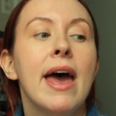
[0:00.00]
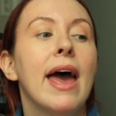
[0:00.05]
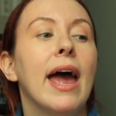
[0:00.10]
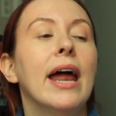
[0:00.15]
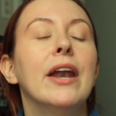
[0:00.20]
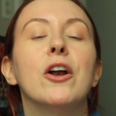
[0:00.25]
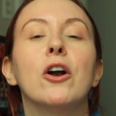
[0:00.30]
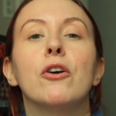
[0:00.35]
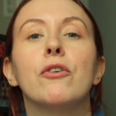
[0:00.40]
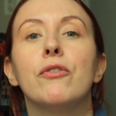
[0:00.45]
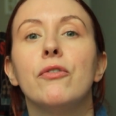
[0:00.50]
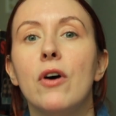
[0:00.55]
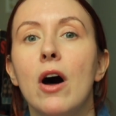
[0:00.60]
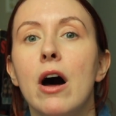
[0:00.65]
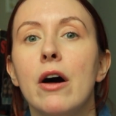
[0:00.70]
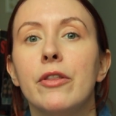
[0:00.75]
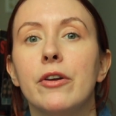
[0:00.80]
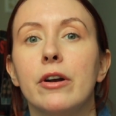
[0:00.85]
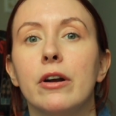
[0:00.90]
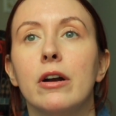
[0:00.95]
and her
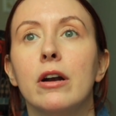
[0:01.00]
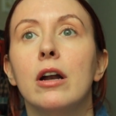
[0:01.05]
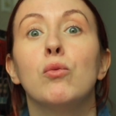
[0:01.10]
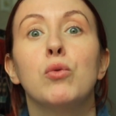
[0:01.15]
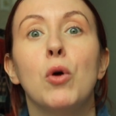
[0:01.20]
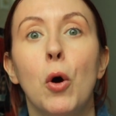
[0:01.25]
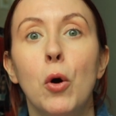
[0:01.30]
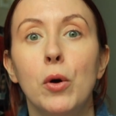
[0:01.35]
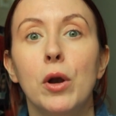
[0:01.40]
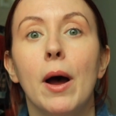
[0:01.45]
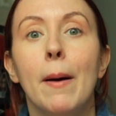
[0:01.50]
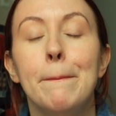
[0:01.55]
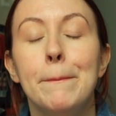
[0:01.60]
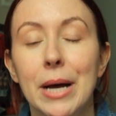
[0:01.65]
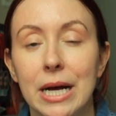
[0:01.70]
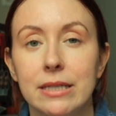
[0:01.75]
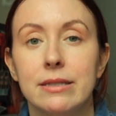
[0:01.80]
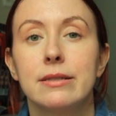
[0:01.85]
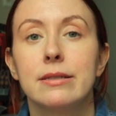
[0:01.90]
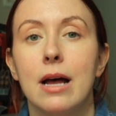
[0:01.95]
father wrote a
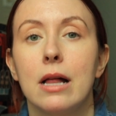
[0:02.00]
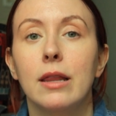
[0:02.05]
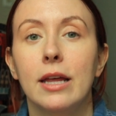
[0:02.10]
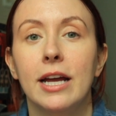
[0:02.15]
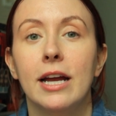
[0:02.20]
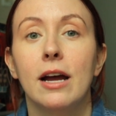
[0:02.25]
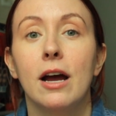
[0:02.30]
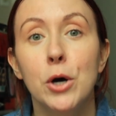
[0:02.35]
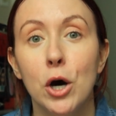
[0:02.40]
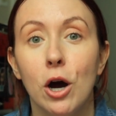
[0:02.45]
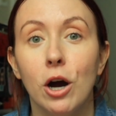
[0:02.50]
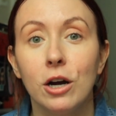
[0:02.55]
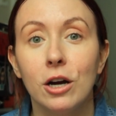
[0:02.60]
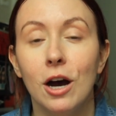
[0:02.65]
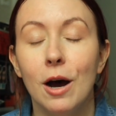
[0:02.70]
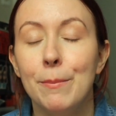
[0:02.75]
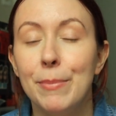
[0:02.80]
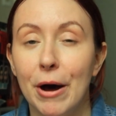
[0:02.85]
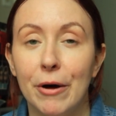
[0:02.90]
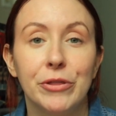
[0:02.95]
best-selling book
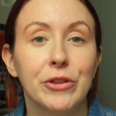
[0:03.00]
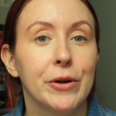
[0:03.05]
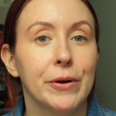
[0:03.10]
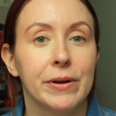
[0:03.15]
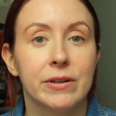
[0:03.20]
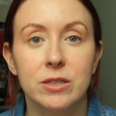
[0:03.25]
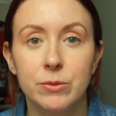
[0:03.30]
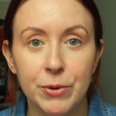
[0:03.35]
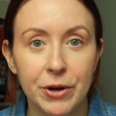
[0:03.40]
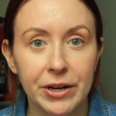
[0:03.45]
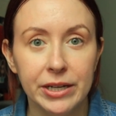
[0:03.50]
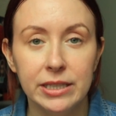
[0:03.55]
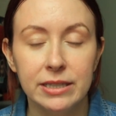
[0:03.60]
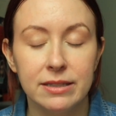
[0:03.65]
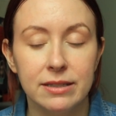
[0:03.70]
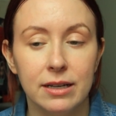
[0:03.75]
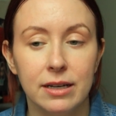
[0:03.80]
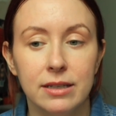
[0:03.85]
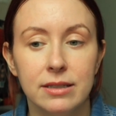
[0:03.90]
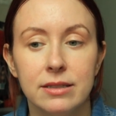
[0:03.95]
about their
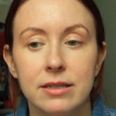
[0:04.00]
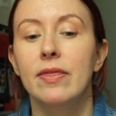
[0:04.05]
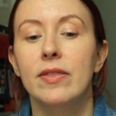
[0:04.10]
experiences.